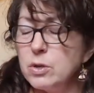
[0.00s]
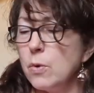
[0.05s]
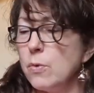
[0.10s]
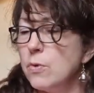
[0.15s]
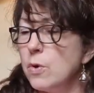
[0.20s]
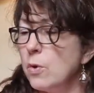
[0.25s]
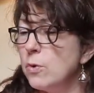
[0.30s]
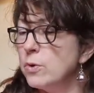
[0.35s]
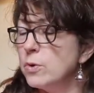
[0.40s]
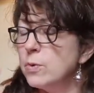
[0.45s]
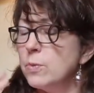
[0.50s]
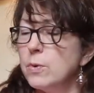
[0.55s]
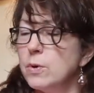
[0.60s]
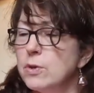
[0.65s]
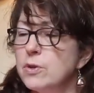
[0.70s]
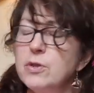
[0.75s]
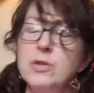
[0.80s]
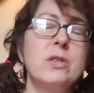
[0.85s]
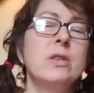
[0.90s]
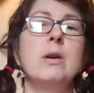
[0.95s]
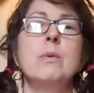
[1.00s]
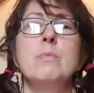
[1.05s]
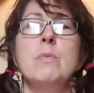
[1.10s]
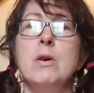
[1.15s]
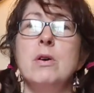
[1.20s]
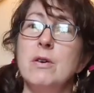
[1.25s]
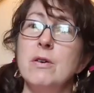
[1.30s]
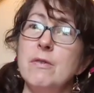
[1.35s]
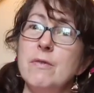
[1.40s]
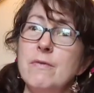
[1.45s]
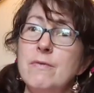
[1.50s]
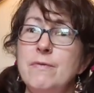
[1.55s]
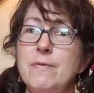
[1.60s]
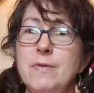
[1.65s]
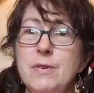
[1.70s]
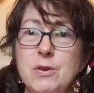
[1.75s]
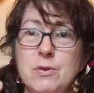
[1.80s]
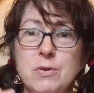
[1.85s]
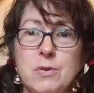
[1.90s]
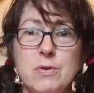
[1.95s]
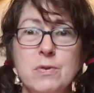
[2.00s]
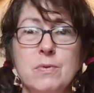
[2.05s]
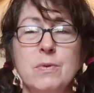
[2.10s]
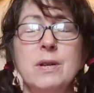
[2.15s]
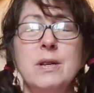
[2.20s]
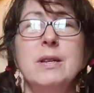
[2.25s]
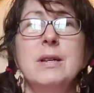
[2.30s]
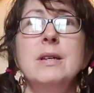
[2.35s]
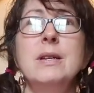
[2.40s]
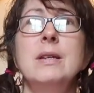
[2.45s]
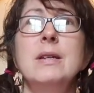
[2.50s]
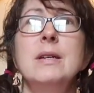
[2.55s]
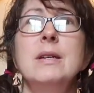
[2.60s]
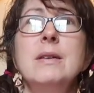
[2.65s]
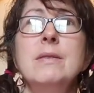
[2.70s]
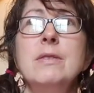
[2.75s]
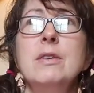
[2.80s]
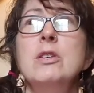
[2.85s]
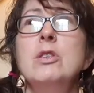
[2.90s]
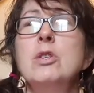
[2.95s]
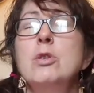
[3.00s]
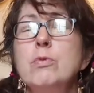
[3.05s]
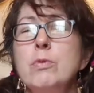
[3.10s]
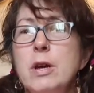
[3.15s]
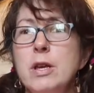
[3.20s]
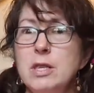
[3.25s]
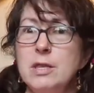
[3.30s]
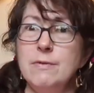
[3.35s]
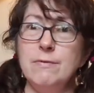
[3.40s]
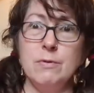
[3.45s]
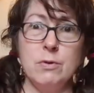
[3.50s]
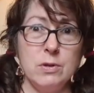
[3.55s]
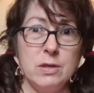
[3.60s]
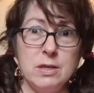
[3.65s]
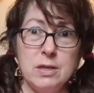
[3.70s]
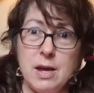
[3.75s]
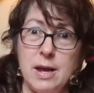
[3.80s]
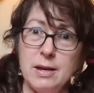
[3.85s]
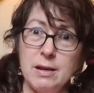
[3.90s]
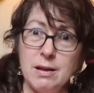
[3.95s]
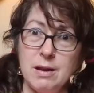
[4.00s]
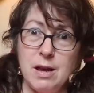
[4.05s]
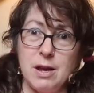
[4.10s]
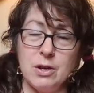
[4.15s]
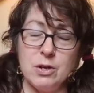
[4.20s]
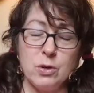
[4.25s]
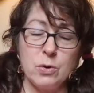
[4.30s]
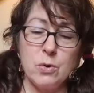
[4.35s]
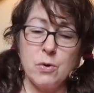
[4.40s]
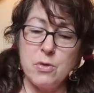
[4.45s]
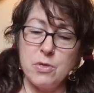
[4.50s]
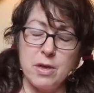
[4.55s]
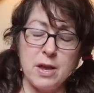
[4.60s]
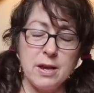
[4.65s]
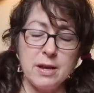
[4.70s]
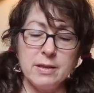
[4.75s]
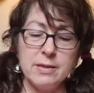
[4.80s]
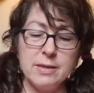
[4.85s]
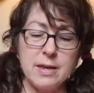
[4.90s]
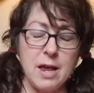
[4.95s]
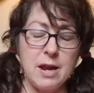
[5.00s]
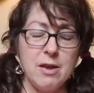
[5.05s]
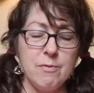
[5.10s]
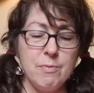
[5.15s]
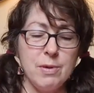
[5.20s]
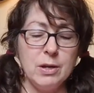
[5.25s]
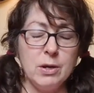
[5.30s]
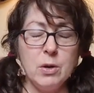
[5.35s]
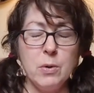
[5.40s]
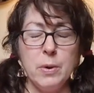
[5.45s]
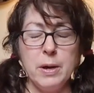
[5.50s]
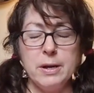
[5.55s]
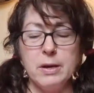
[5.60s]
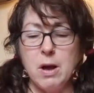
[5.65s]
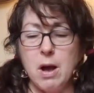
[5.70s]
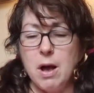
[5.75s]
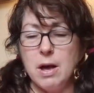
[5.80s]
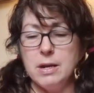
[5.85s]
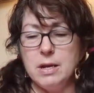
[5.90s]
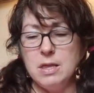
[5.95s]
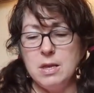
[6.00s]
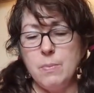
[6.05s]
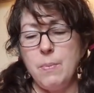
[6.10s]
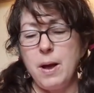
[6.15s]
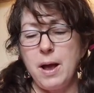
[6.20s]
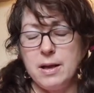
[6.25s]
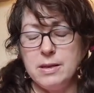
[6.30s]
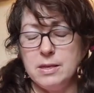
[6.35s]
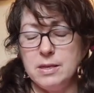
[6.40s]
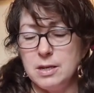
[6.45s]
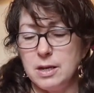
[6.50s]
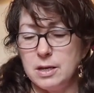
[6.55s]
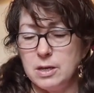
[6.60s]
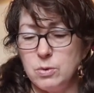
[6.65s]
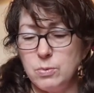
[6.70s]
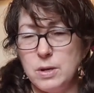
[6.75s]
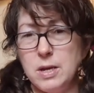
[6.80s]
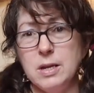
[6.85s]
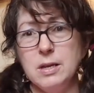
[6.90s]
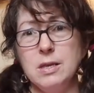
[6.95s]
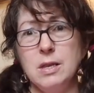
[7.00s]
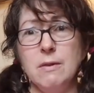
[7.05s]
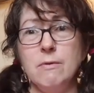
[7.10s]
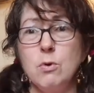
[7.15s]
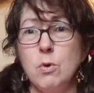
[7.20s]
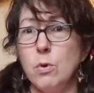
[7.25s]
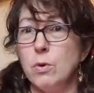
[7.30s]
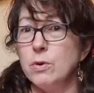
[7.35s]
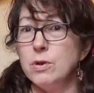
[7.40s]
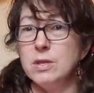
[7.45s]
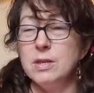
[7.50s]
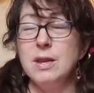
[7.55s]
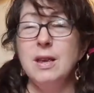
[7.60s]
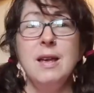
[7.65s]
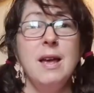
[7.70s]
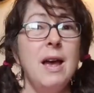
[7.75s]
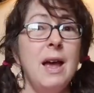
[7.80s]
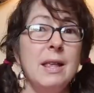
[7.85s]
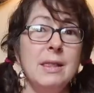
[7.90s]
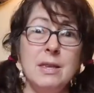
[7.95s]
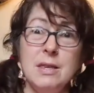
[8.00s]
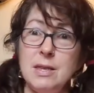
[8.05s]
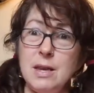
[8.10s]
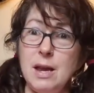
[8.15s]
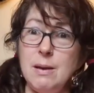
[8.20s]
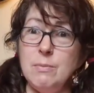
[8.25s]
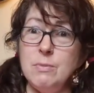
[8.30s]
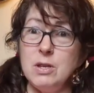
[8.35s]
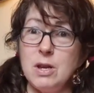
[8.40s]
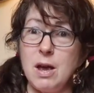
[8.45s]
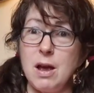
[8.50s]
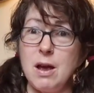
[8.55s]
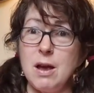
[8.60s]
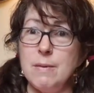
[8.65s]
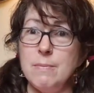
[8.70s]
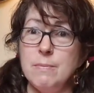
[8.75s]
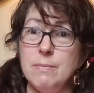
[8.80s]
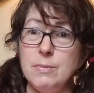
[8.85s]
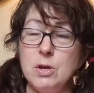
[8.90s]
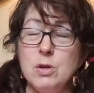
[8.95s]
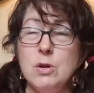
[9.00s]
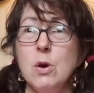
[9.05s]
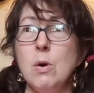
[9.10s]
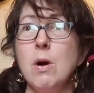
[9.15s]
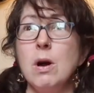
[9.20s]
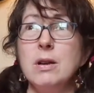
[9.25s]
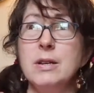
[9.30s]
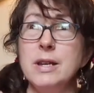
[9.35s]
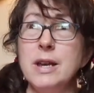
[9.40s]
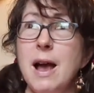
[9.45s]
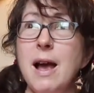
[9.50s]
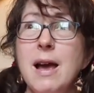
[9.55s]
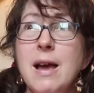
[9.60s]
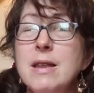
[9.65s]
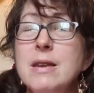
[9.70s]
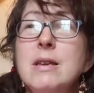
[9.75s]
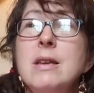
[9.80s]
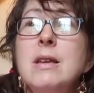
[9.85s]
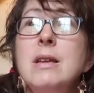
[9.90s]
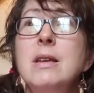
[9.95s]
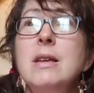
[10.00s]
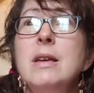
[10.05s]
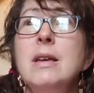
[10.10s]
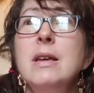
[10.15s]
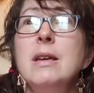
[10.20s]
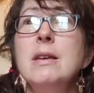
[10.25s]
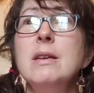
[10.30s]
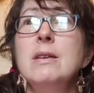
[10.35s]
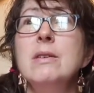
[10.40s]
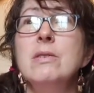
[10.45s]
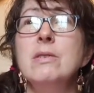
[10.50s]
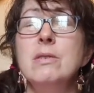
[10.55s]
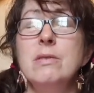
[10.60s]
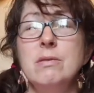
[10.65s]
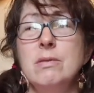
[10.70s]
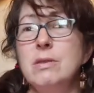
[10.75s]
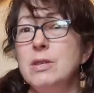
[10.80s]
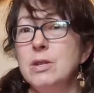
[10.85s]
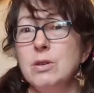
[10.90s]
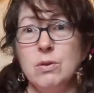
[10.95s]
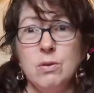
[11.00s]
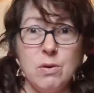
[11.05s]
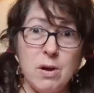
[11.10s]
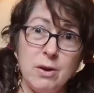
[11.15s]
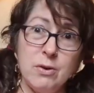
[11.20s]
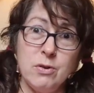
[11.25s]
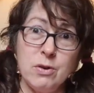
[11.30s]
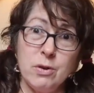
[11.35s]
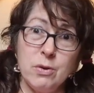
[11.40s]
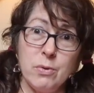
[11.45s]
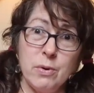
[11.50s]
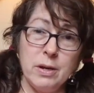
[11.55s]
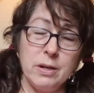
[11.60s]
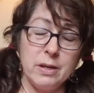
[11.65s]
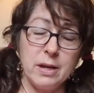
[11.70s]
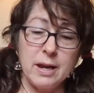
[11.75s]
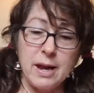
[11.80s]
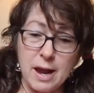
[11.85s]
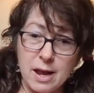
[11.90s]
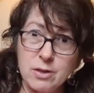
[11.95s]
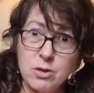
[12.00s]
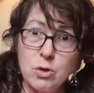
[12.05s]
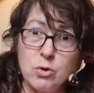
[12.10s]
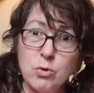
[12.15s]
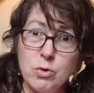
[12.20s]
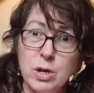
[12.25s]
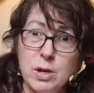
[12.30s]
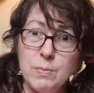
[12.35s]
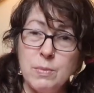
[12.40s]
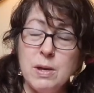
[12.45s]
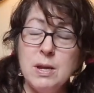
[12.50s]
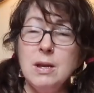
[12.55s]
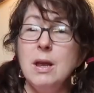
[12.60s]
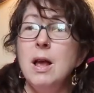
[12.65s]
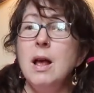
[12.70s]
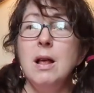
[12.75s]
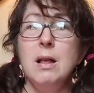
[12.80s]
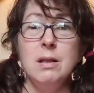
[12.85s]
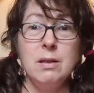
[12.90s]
So those were some of, you know, the stressful psychological things that have been going on in the past 6 weeks. And of course, at the same time, you know, our dad is still undergoing the cancer treatment.